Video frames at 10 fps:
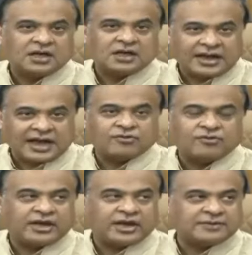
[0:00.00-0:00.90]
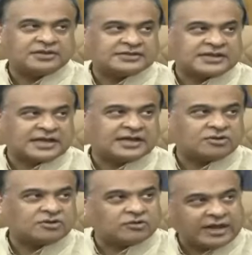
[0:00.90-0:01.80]
Now we have decided
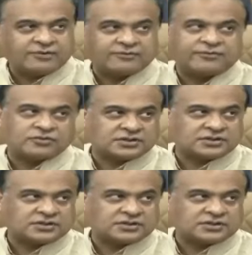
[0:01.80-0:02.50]
to enforce it.